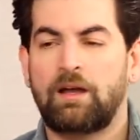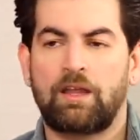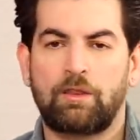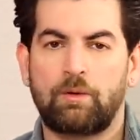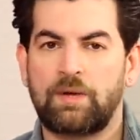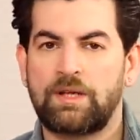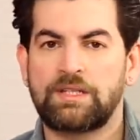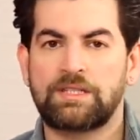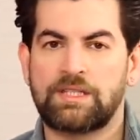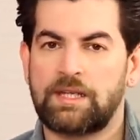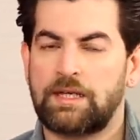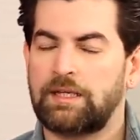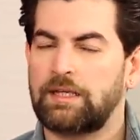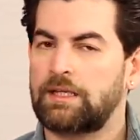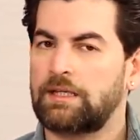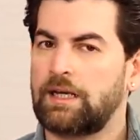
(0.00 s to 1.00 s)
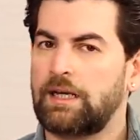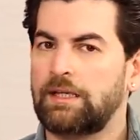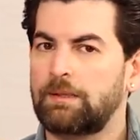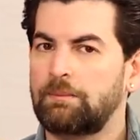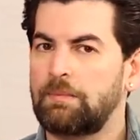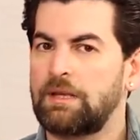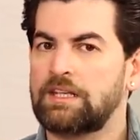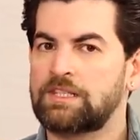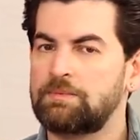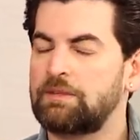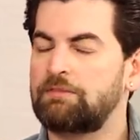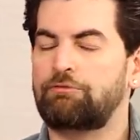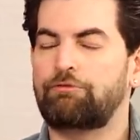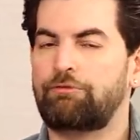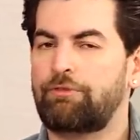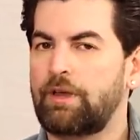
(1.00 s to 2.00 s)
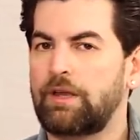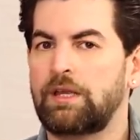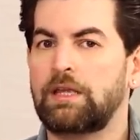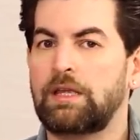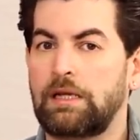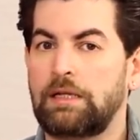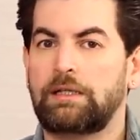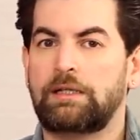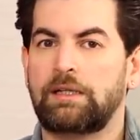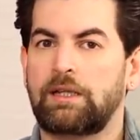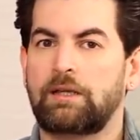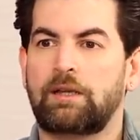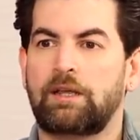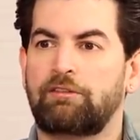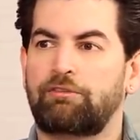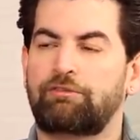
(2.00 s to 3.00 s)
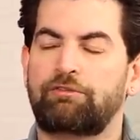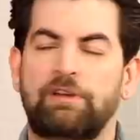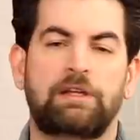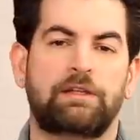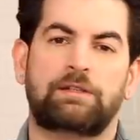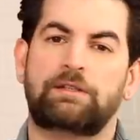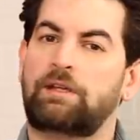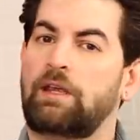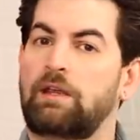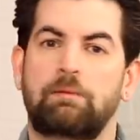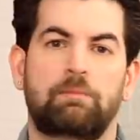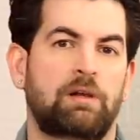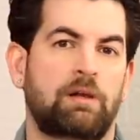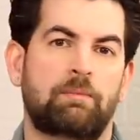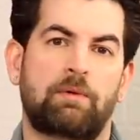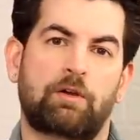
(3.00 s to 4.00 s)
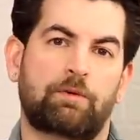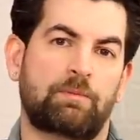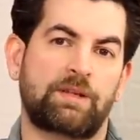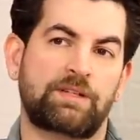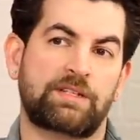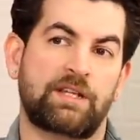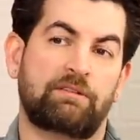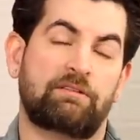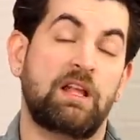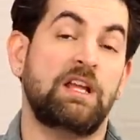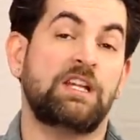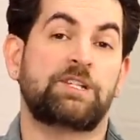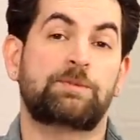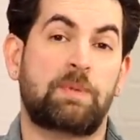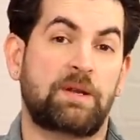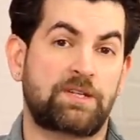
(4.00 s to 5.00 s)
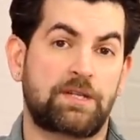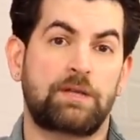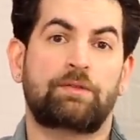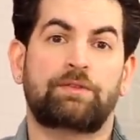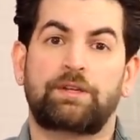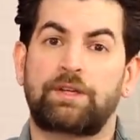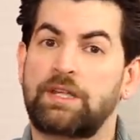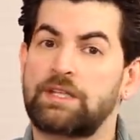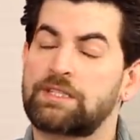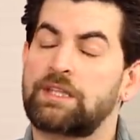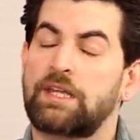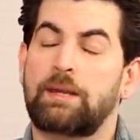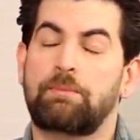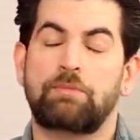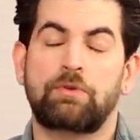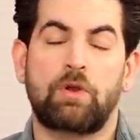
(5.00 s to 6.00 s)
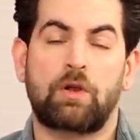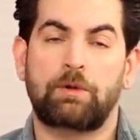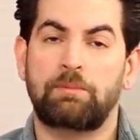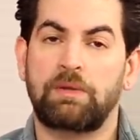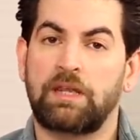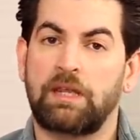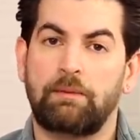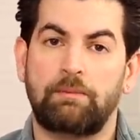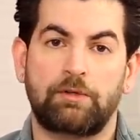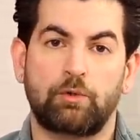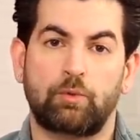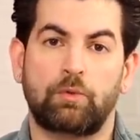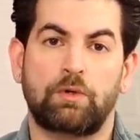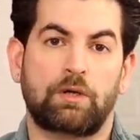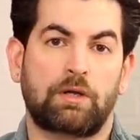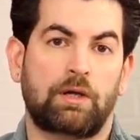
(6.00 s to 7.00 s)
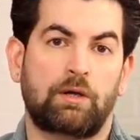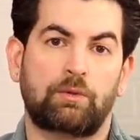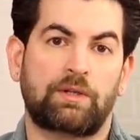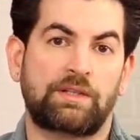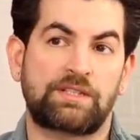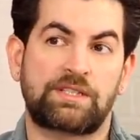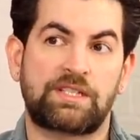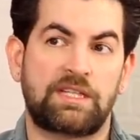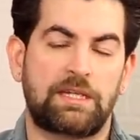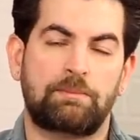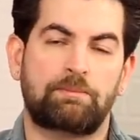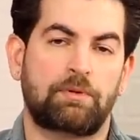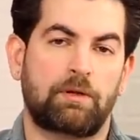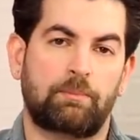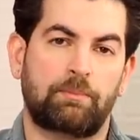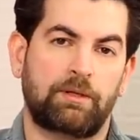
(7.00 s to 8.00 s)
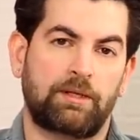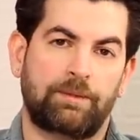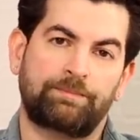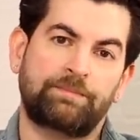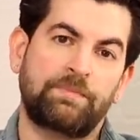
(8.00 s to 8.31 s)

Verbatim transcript: Otherwise, it kind of makes me very guilty and I feel terrible about myself, especially on the days that I'm not being able to work out and sleep properly.